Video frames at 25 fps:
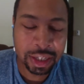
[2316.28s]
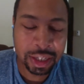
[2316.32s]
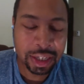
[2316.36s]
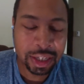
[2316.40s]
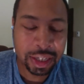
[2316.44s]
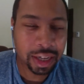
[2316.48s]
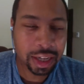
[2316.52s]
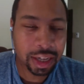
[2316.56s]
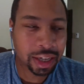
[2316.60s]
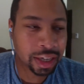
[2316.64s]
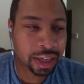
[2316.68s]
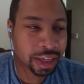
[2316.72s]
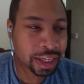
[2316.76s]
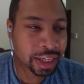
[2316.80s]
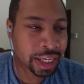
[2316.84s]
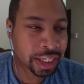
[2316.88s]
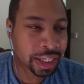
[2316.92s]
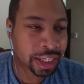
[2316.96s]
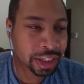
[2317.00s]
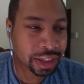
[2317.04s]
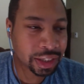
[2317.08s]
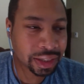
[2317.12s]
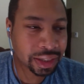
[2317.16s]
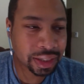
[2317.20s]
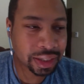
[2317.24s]
because uh, I
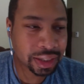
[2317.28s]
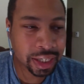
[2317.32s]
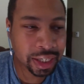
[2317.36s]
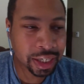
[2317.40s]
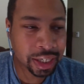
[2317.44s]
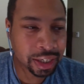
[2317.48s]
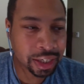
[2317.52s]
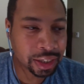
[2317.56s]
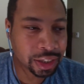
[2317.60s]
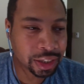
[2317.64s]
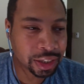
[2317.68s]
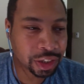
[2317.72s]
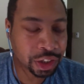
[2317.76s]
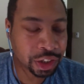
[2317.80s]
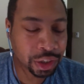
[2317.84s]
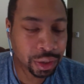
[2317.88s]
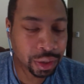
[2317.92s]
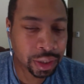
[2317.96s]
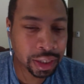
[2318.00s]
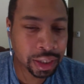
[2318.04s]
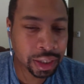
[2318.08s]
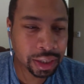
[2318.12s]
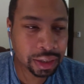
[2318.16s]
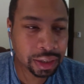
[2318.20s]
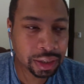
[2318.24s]
can just sit there and
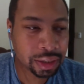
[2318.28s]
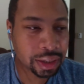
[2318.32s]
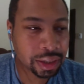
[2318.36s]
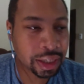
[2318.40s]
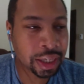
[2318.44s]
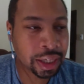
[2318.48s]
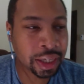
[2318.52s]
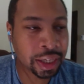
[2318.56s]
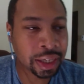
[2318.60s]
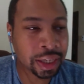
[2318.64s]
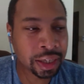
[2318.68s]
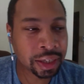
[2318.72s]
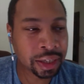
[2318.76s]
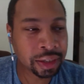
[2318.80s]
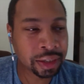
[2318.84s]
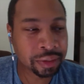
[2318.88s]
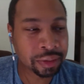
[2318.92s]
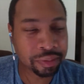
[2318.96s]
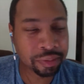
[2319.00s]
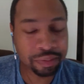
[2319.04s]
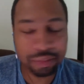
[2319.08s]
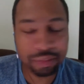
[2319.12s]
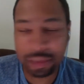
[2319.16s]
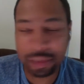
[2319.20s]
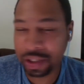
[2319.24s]
enjoy it, and
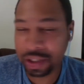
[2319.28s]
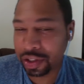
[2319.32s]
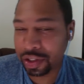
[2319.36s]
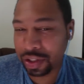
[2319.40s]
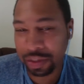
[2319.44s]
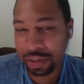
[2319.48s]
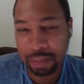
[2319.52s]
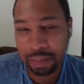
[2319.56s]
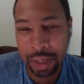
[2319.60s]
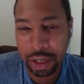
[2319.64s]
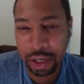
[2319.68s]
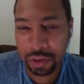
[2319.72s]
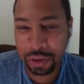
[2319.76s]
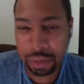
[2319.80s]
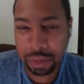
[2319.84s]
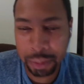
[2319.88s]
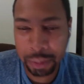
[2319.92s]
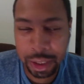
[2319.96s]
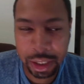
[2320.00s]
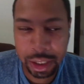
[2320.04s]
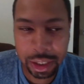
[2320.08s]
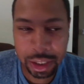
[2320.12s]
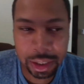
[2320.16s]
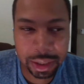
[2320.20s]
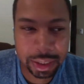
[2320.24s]
it's just better for
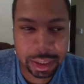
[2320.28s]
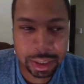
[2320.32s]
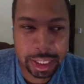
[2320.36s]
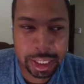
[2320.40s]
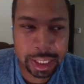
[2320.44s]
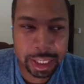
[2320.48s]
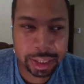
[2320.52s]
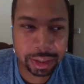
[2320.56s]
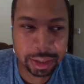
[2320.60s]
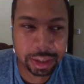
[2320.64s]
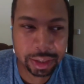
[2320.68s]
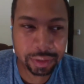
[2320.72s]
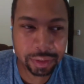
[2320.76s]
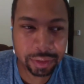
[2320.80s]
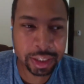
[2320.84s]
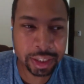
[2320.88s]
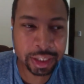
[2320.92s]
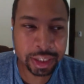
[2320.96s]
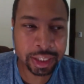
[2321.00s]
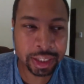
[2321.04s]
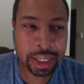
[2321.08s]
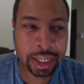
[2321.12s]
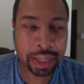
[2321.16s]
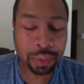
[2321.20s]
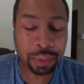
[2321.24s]
me to understand stuff
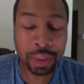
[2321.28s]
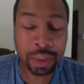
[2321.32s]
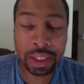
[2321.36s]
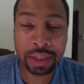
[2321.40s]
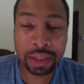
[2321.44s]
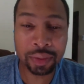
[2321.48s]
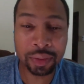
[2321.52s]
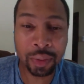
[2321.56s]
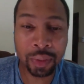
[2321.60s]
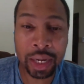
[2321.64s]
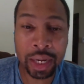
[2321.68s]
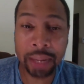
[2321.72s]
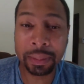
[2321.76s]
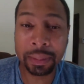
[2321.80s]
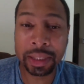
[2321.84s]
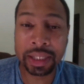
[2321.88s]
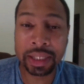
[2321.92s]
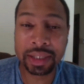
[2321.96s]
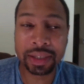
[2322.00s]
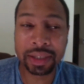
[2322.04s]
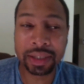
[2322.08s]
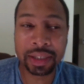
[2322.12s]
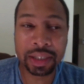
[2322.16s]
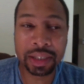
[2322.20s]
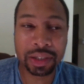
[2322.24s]
like that when it, when I'm
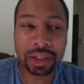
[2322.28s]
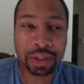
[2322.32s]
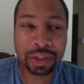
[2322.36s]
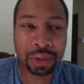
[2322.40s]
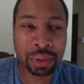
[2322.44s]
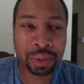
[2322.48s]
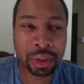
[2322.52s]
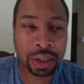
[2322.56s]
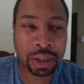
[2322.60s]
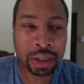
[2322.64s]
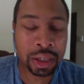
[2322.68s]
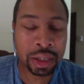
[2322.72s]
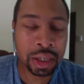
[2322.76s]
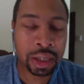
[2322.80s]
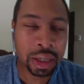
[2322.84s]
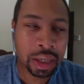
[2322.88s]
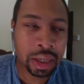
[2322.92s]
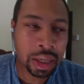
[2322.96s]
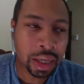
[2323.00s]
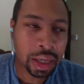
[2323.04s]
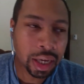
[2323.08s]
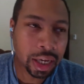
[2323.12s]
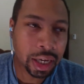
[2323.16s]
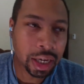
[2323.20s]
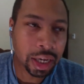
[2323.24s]
listening to
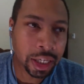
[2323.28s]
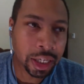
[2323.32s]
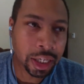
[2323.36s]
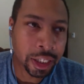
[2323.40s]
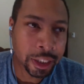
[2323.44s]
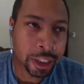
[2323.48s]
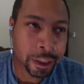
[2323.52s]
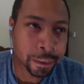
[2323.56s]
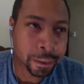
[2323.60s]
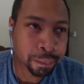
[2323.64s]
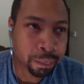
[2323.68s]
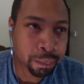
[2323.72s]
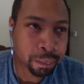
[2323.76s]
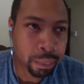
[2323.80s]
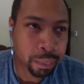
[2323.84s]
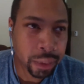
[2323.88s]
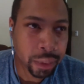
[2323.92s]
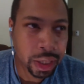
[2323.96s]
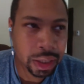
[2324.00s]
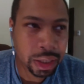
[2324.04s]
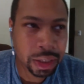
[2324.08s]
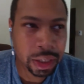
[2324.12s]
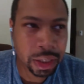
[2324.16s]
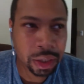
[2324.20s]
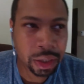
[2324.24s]
it. Mm. Uh,
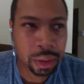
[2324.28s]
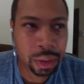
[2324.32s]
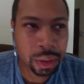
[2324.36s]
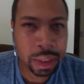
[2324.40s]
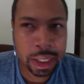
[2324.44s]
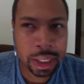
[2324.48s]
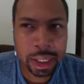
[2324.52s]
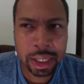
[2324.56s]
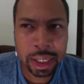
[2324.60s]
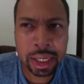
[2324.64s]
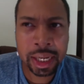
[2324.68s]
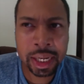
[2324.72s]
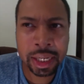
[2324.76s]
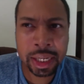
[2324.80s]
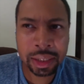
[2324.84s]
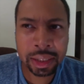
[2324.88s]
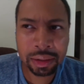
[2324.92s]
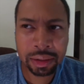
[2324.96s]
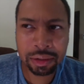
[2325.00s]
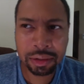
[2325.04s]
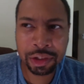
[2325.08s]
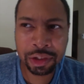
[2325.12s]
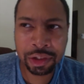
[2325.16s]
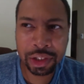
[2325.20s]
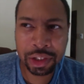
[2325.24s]
so, and then I
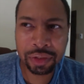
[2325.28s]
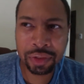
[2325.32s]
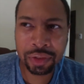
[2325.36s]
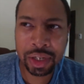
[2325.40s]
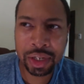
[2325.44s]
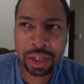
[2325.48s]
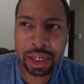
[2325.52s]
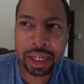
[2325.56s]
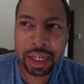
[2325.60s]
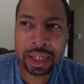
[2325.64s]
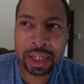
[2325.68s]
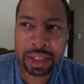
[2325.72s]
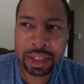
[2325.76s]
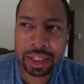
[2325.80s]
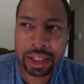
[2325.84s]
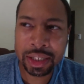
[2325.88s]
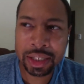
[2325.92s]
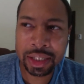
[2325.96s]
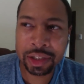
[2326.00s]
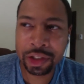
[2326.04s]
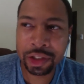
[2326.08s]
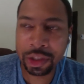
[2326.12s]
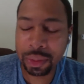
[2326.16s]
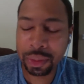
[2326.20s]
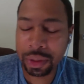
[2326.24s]
just realized,
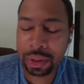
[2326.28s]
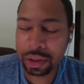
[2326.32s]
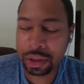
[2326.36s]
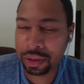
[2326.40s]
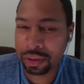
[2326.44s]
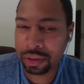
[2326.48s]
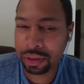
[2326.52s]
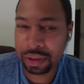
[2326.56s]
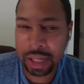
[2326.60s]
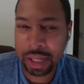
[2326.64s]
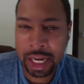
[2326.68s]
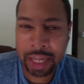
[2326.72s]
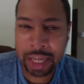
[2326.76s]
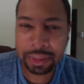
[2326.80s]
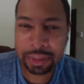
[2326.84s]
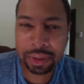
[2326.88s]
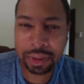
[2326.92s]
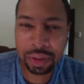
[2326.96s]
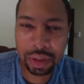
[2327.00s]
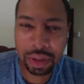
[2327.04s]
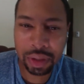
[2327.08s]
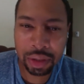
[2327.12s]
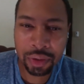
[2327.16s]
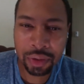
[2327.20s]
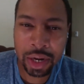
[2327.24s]
yeah, she was
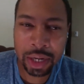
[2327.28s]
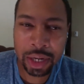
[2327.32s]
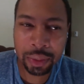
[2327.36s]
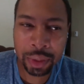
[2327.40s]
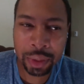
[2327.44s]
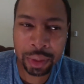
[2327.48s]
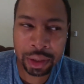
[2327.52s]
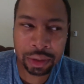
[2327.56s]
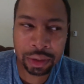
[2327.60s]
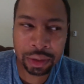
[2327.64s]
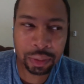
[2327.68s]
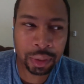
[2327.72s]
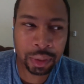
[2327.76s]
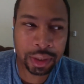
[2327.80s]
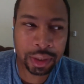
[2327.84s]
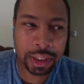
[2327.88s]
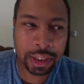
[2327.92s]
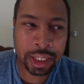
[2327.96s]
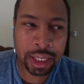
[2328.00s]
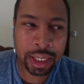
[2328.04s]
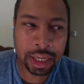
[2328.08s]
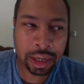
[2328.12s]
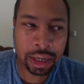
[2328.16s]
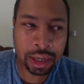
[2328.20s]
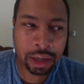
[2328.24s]
absolutely right. We're we're
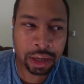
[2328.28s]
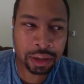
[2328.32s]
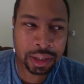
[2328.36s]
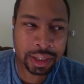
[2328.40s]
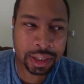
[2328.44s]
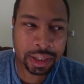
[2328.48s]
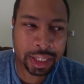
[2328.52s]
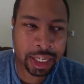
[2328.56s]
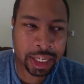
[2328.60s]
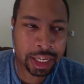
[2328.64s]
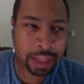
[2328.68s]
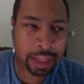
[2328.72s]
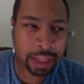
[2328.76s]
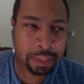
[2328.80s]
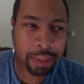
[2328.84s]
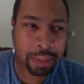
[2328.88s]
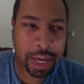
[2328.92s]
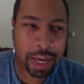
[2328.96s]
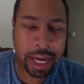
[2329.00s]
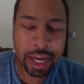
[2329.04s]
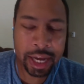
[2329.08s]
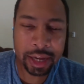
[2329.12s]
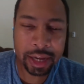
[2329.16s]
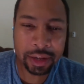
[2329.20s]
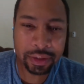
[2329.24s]
thinking along the same
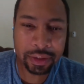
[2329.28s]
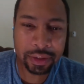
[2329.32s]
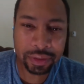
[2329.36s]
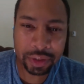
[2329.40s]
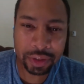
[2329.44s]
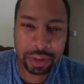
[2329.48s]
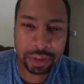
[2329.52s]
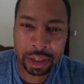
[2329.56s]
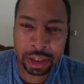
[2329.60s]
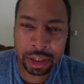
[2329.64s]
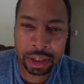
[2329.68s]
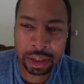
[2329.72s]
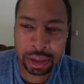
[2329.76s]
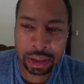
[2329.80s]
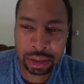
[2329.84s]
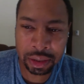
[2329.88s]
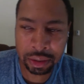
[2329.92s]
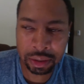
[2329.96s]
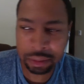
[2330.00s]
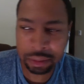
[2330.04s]
paths. Uh,